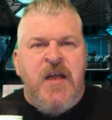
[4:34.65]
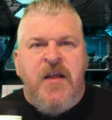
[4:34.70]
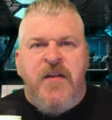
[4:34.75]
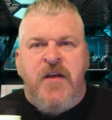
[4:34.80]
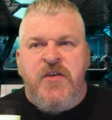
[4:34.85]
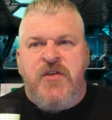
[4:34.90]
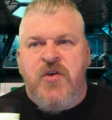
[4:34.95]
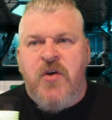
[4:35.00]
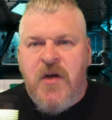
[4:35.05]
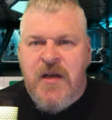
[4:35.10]

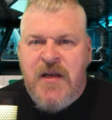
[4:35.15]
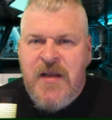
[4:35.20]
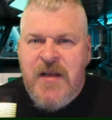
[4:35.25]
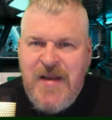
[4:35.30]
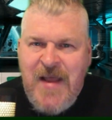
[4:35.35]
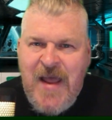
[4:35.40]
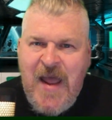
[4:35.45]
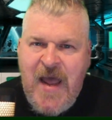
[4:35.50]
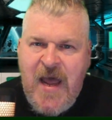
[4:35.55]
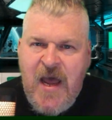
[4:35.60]
that you're going to need
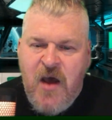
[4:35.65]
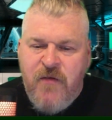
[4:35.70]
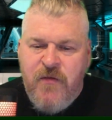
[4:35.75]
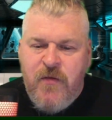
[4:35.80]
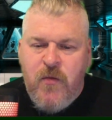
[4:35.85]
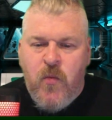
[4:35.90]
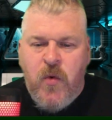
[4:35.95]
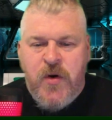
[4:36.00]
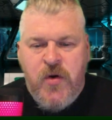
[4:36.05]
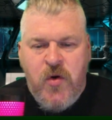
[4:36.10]
to have
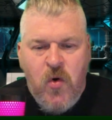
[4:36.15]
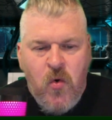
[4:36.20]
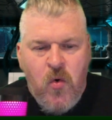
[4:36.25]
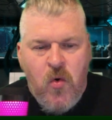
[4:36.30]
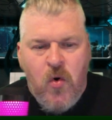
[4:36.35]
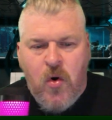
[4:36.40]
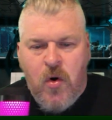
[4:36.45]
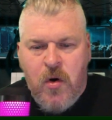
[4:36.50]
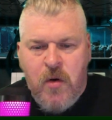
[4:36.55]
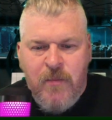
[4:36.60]
when
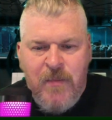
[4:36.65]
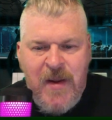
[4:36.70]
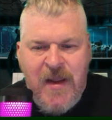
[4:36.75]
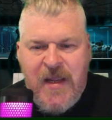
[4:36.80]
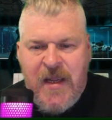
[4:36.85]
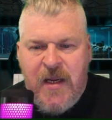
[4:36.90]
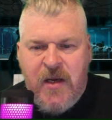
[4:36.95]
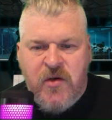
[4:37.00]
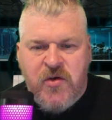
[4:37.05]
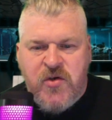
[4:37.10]
you're
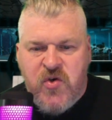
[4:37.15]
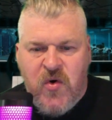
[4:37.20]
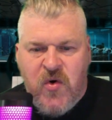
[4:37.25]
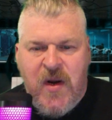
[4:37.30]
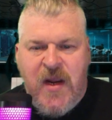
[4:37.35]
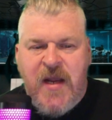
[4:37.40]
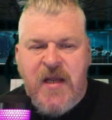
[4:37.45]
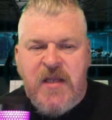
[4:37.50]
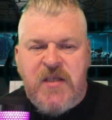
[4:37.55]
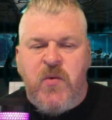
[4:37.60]
making
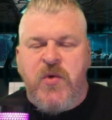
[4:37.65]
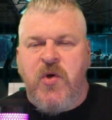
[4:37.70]
trades,